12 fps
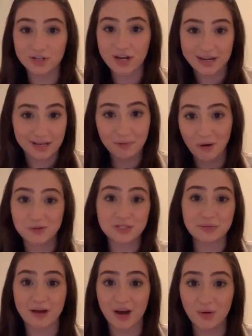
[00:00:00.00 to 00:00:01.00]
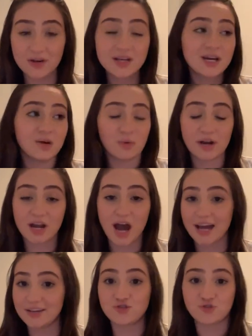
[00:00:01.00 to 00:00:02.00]
and I post about when
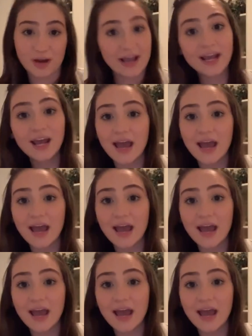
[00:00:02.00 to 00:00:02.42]
I drink,